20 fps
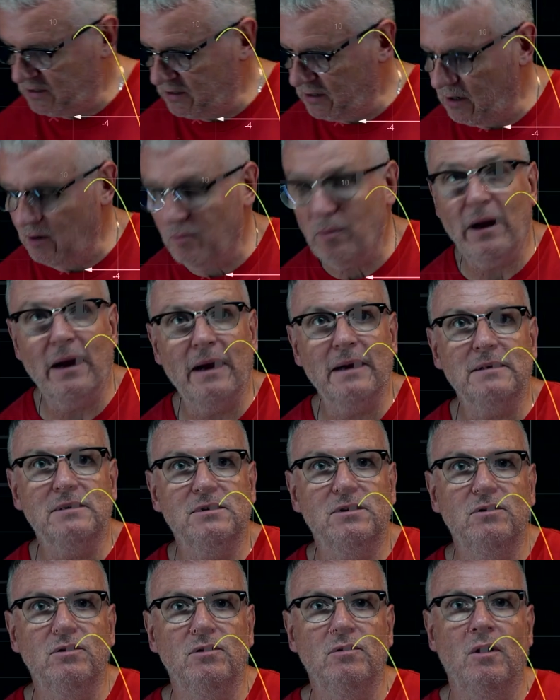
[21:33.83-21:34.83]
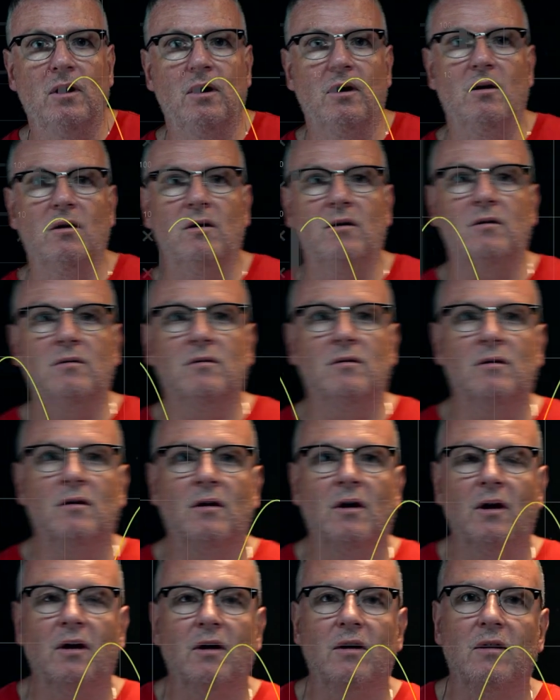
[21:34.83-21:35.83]
go back to our
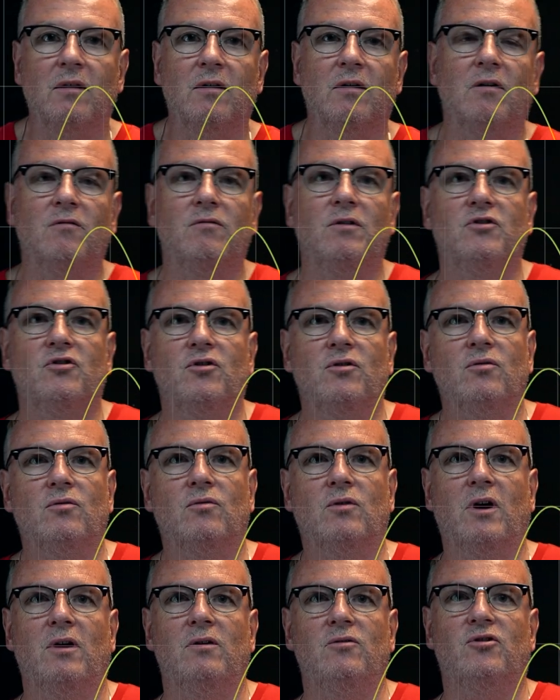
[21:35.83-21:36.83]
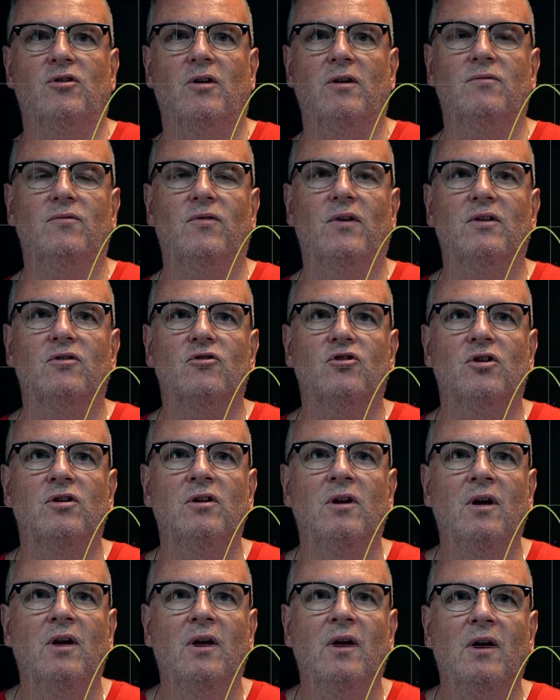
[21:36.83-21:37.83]
original cosine function,
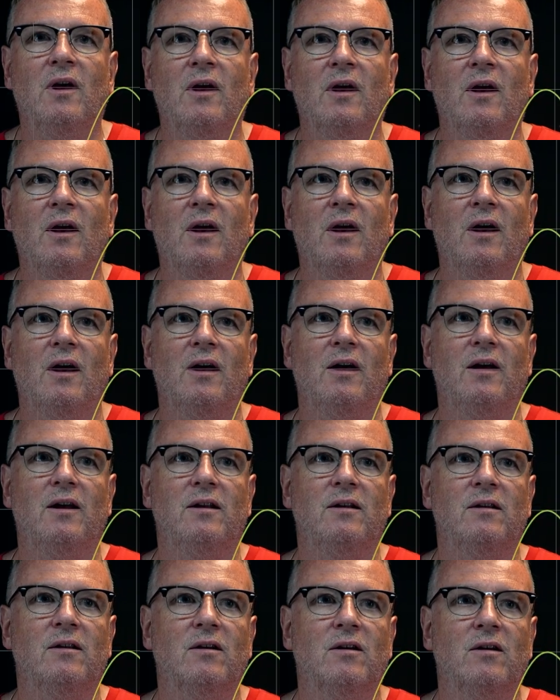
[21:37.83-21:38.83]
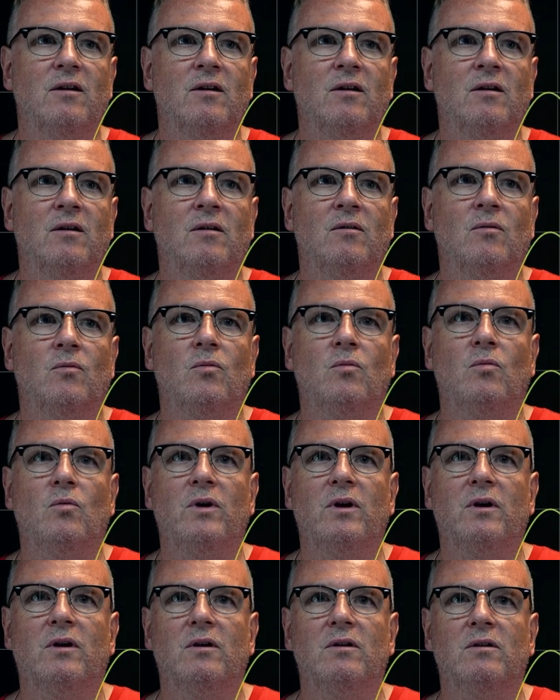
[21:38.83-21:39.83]
and
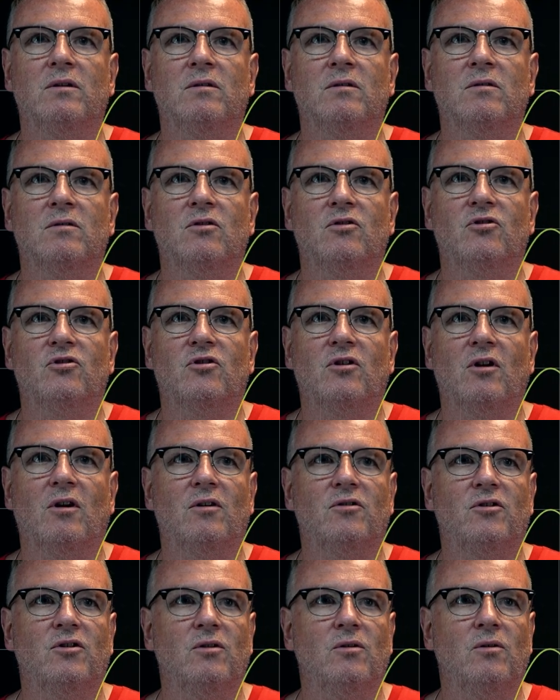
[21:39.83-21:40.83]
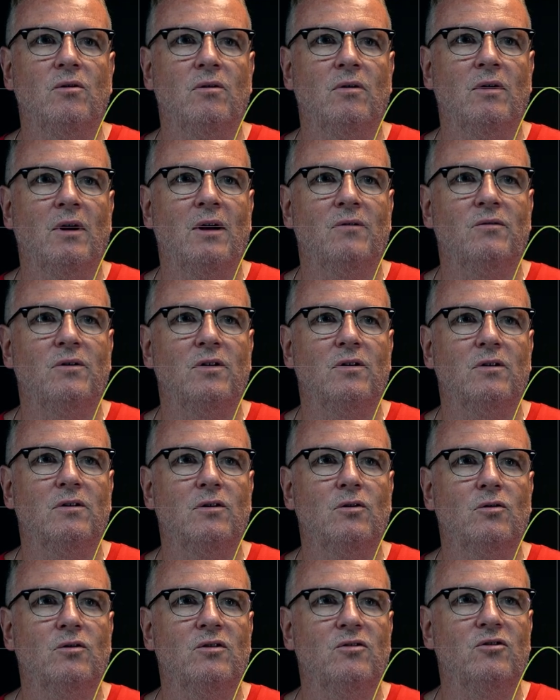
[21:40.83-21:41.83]
we can just start to have a little
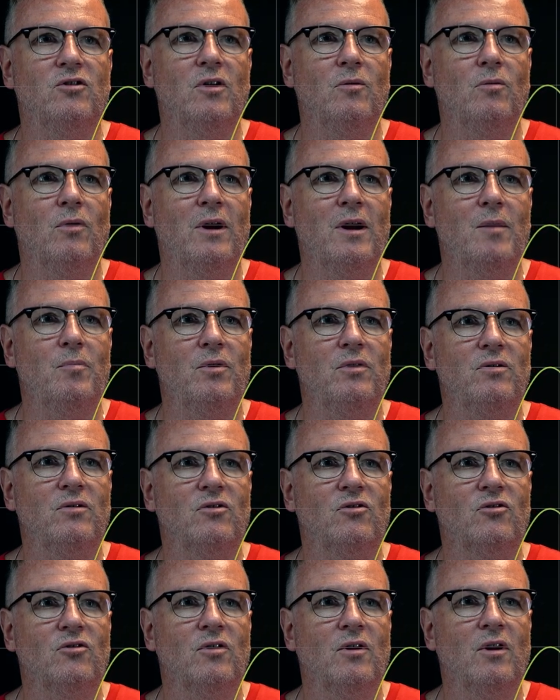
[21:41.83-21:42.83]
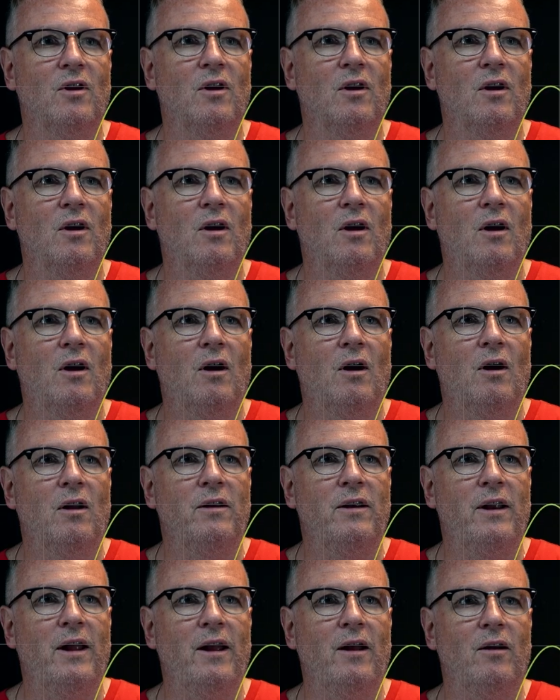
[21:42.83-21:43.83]
look and see what happens.
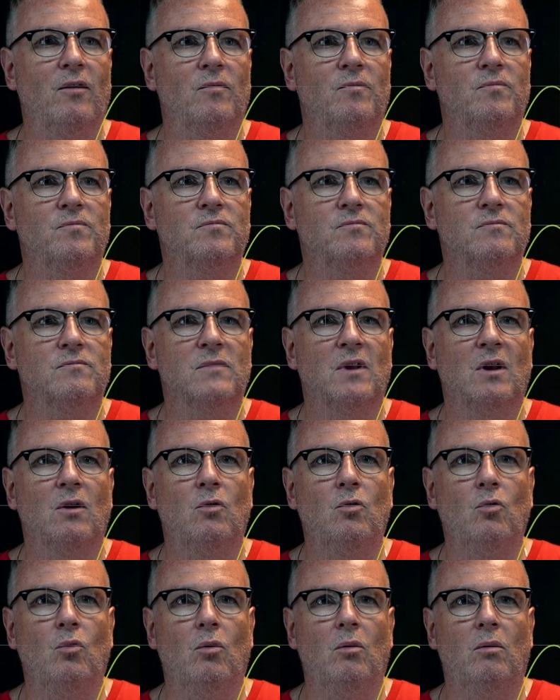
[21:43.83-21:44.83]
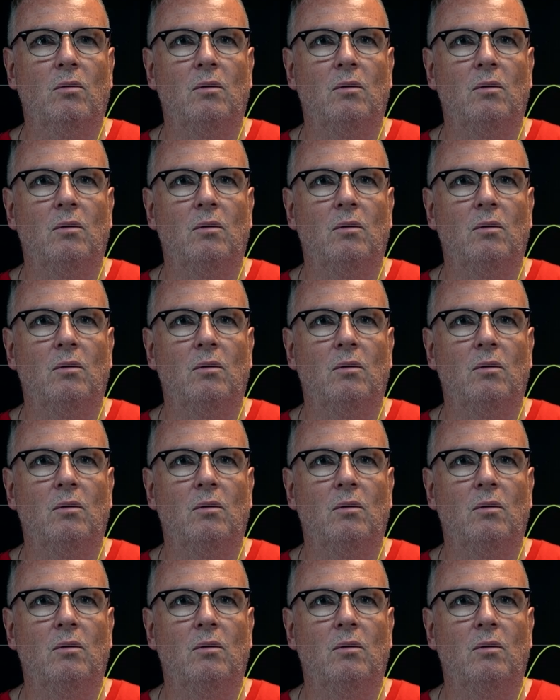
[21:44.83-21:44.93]
Now, oh,